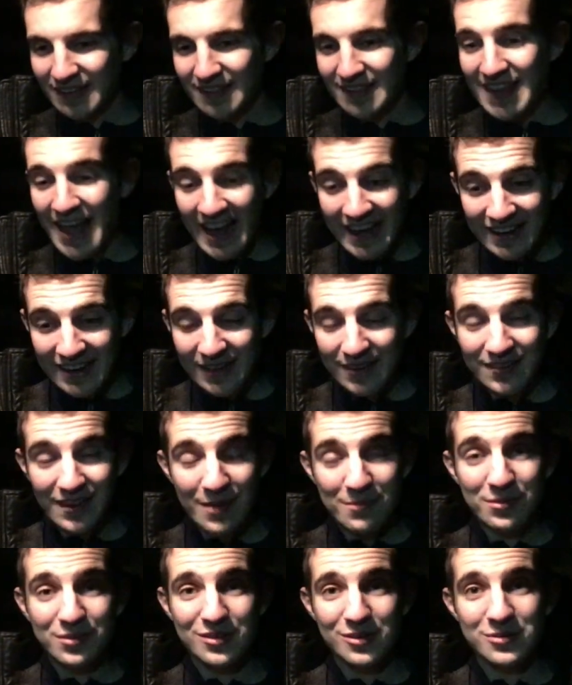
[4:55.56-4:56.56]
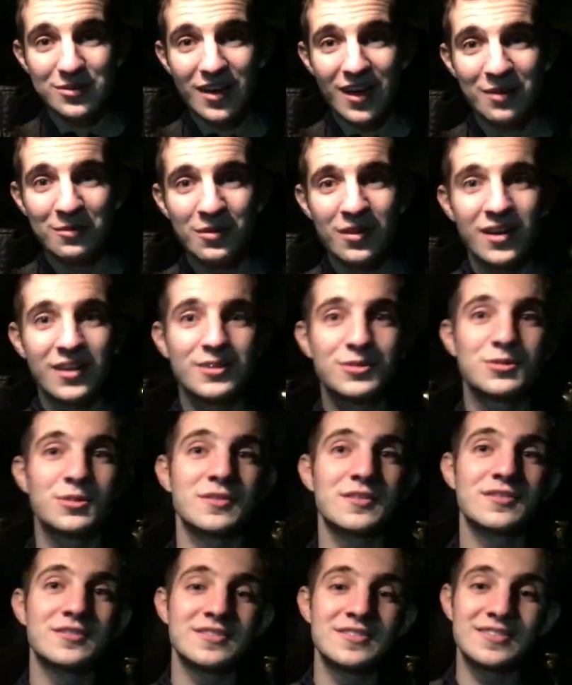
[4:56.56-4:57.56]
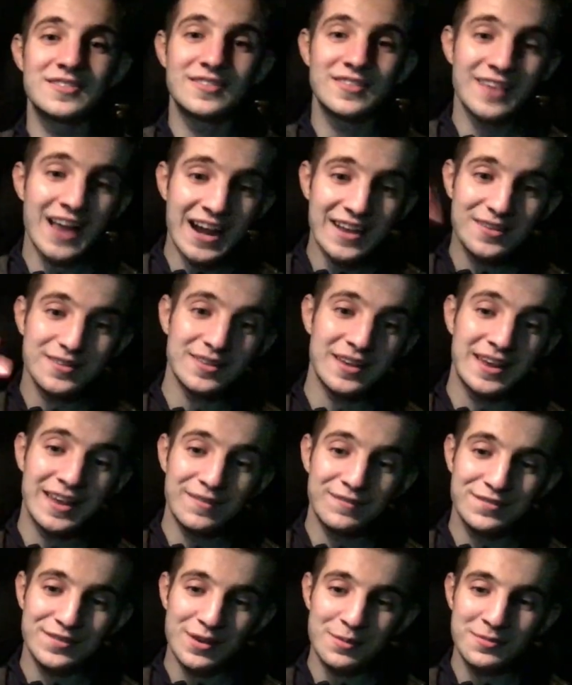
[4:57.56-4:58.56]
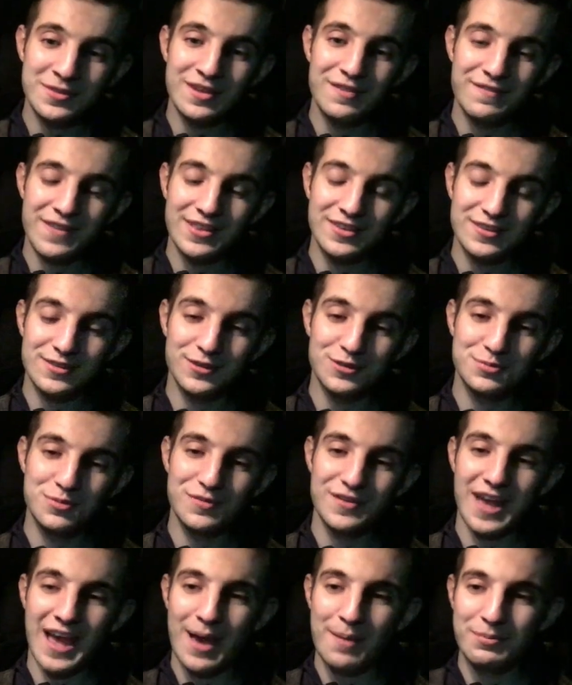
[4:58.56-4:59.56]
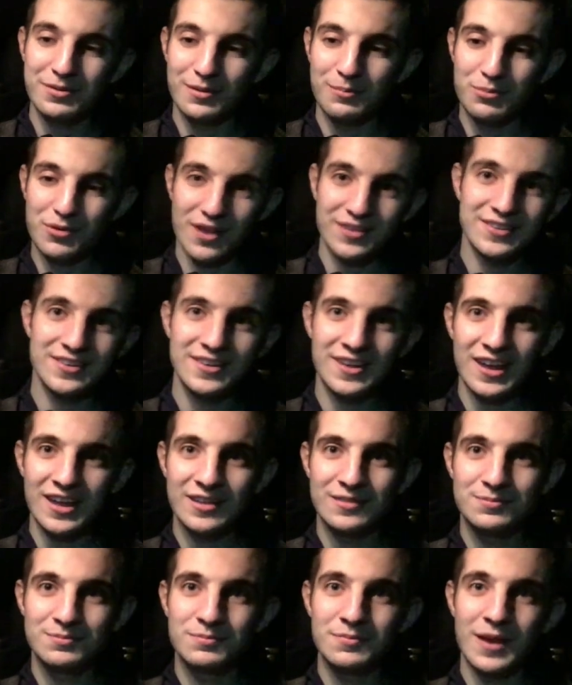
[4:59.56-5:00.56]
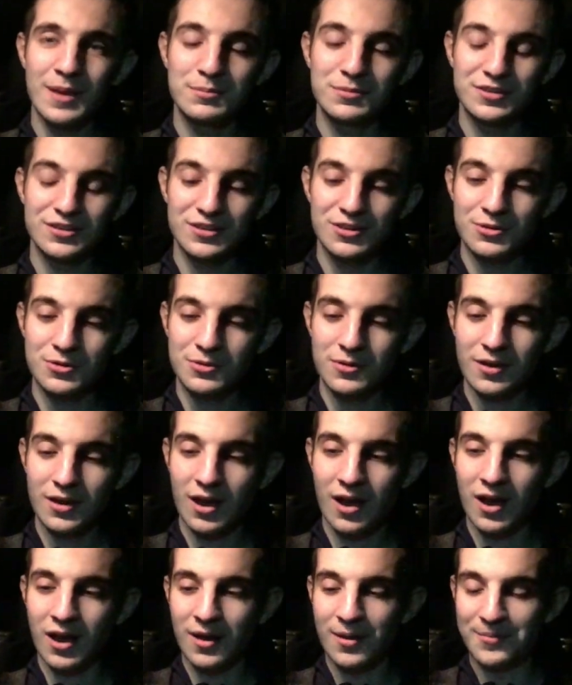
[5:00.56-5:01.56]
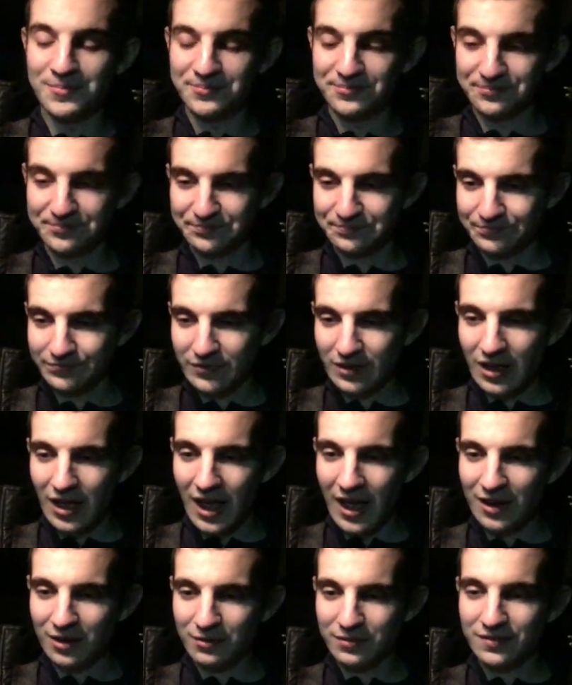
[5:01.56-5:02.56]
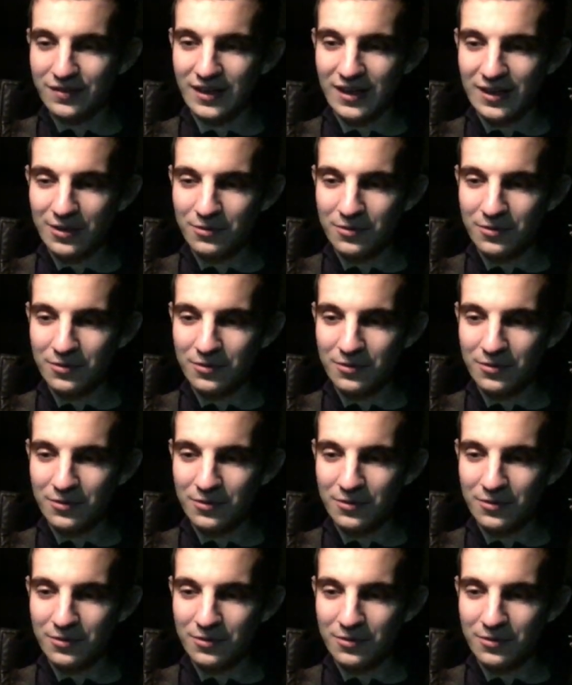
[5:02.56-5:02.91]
90s MCU timeline, so a lot of if some of the events of this movie happen in present day MCU, I don't think